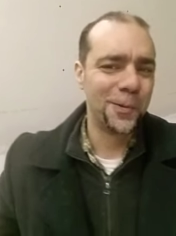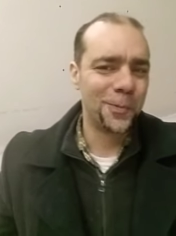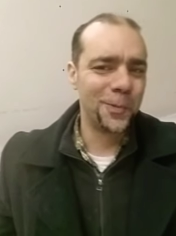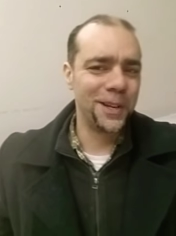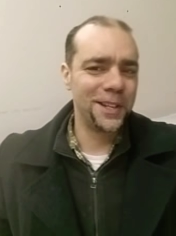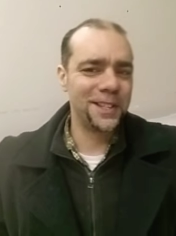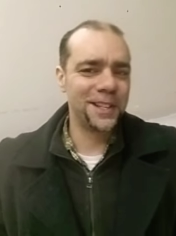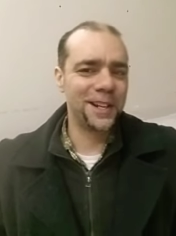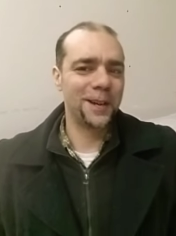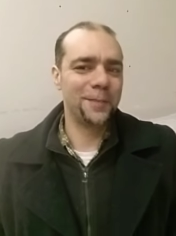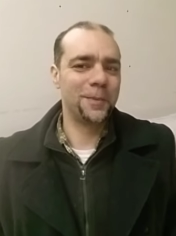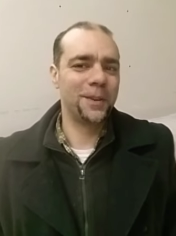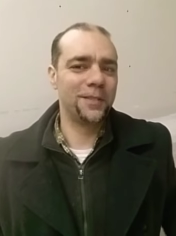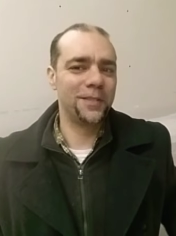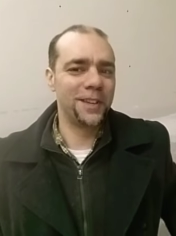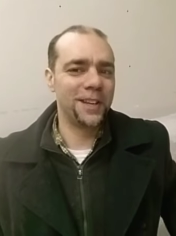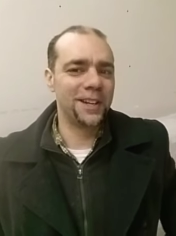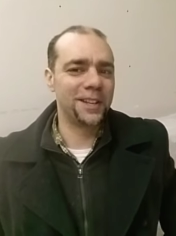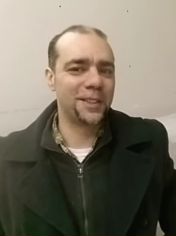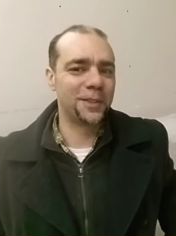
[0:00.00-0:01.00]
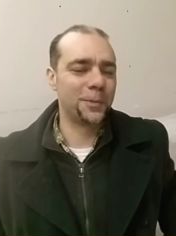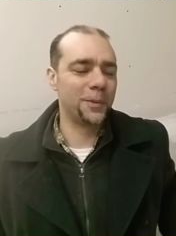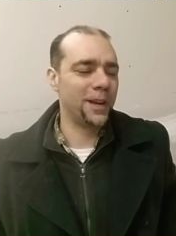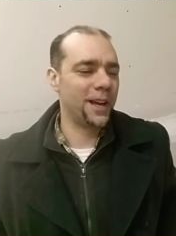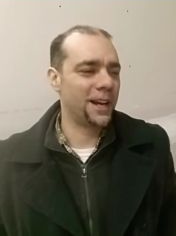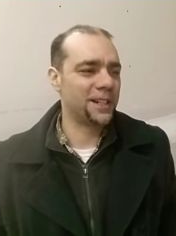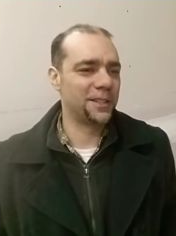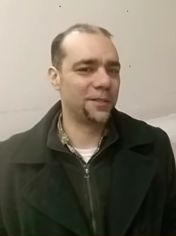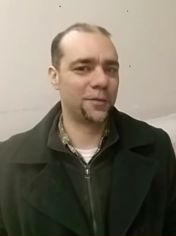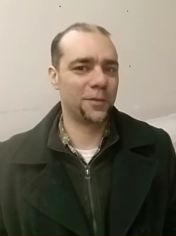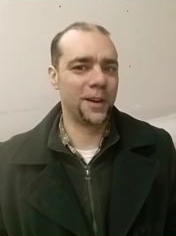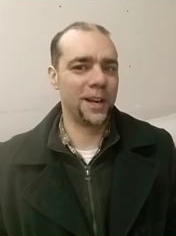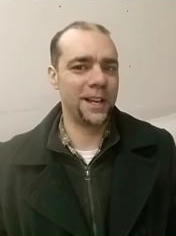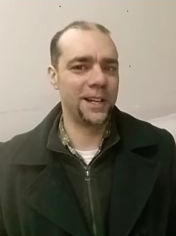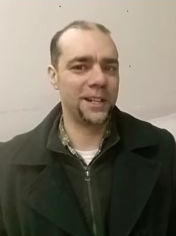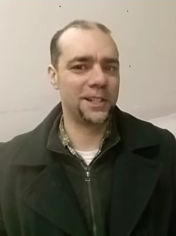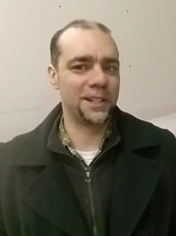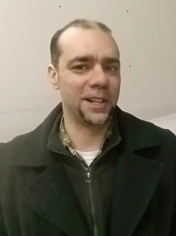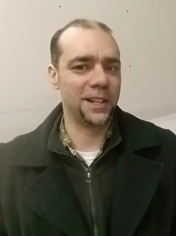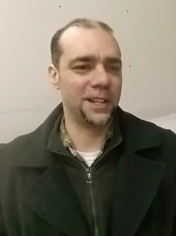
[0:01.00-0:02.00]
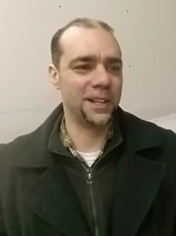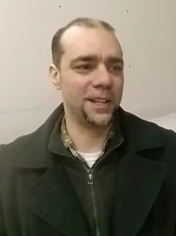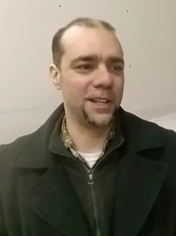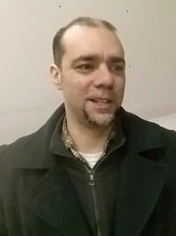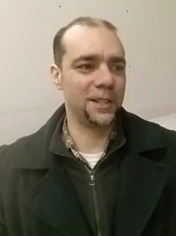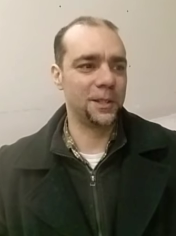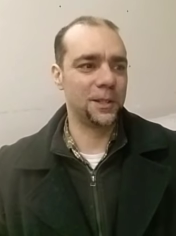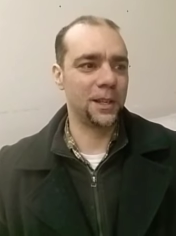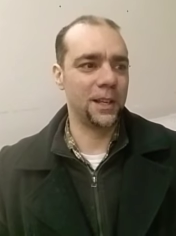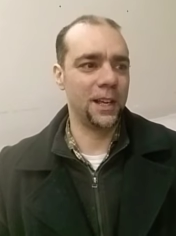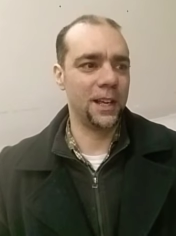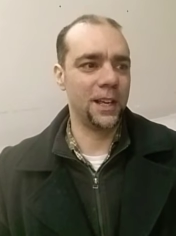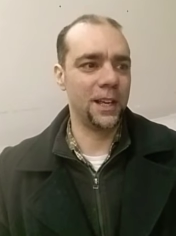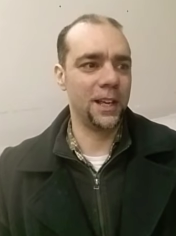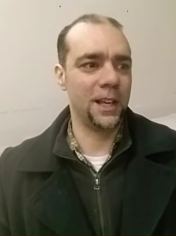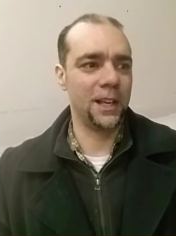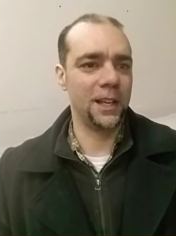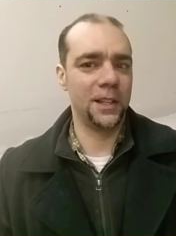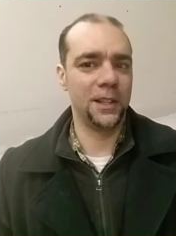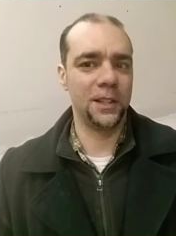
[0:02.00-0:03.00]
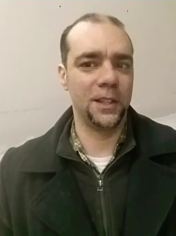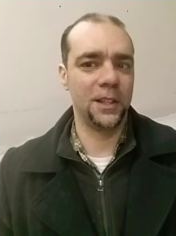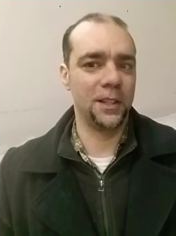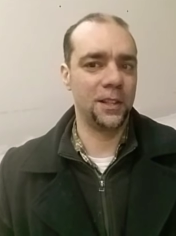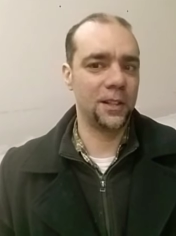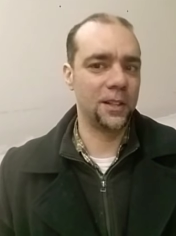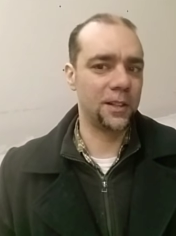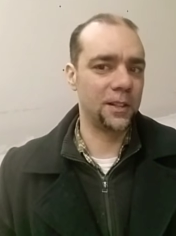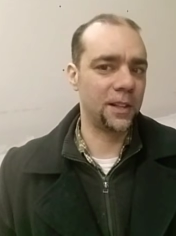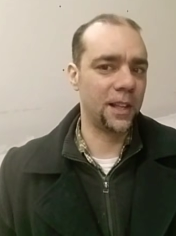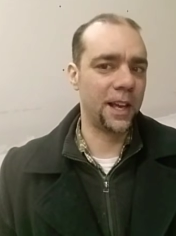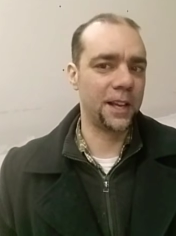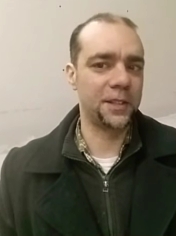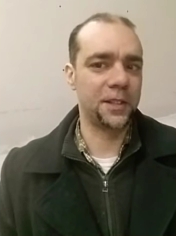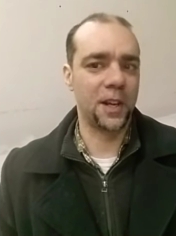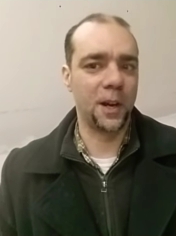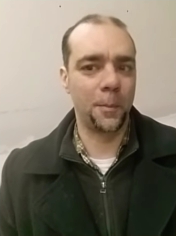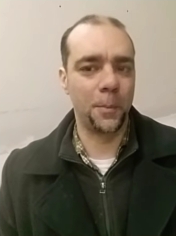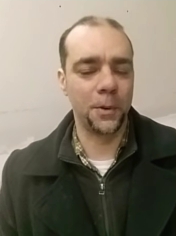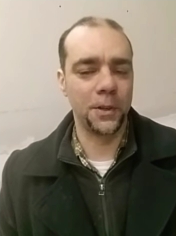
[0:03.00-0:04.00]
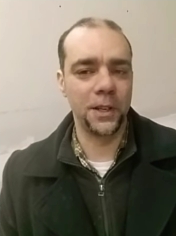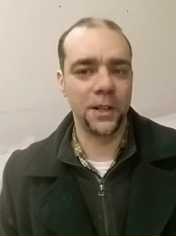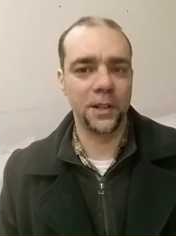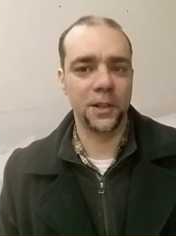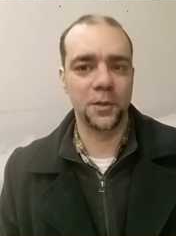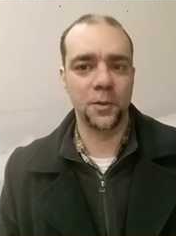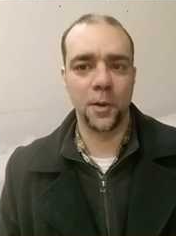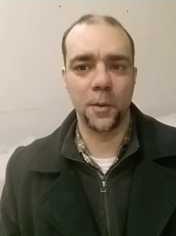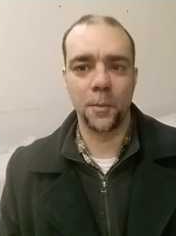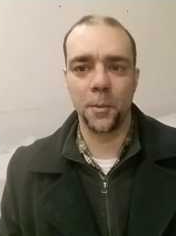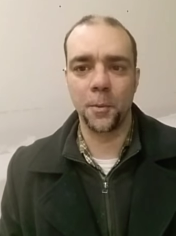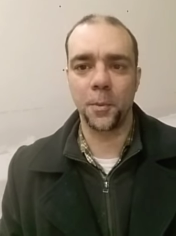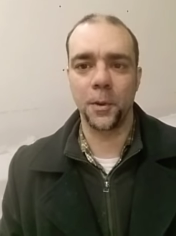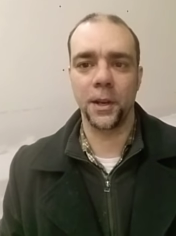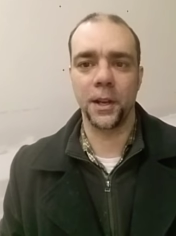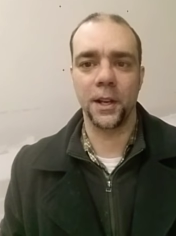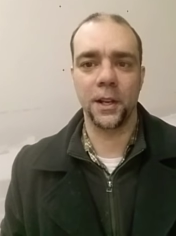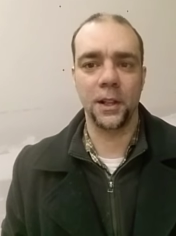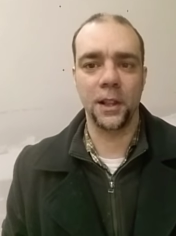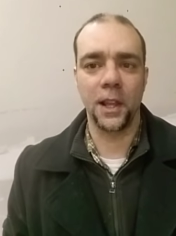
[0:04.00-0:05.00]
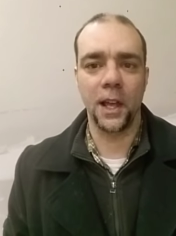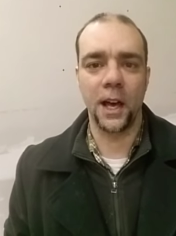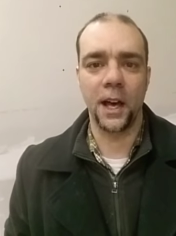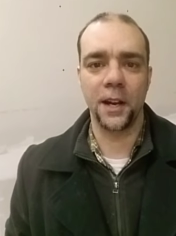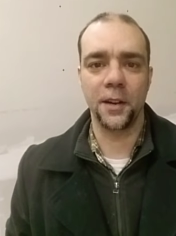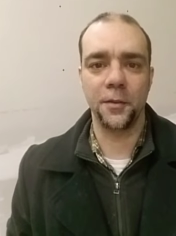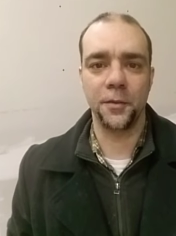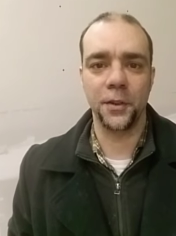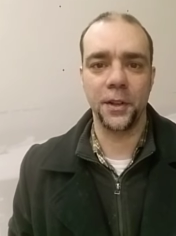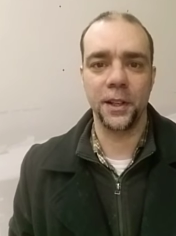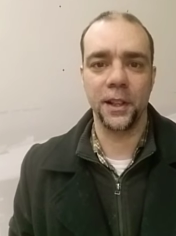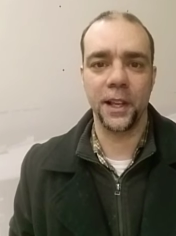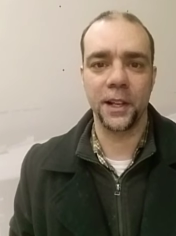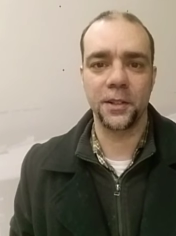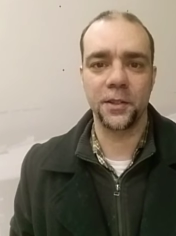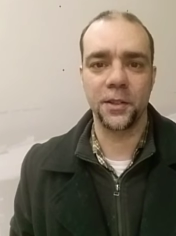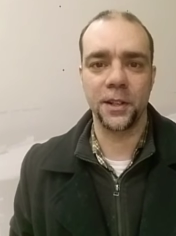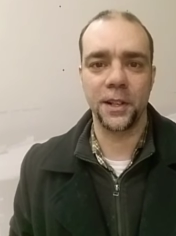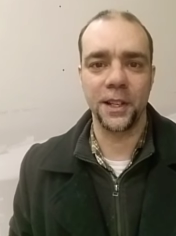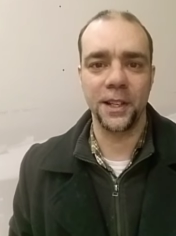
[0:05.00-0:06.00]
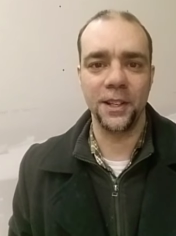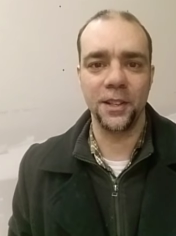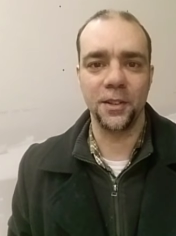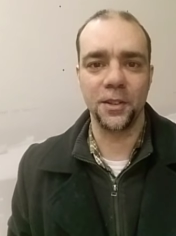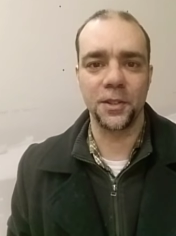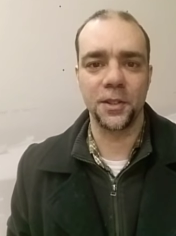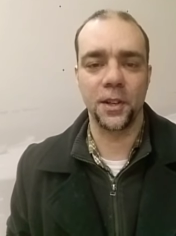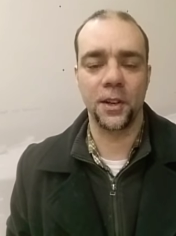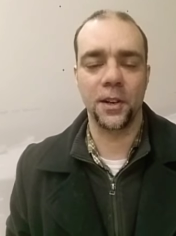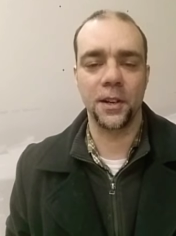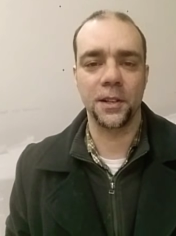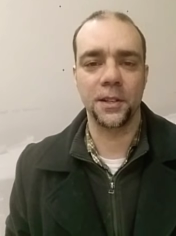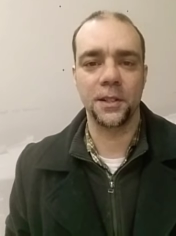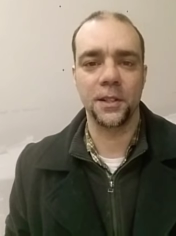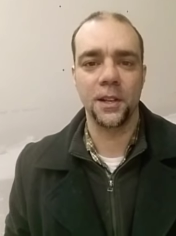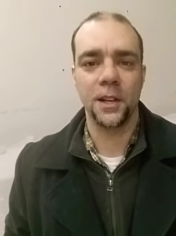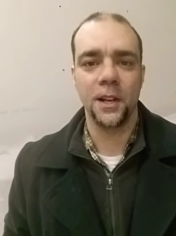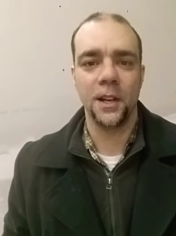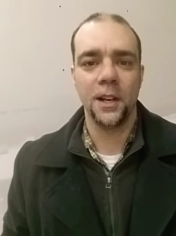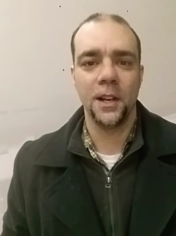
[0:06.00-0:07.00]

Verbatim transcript: Reason I'm giving it a three octave range is in the last couple years where I've been playing a lot of electric eel songs,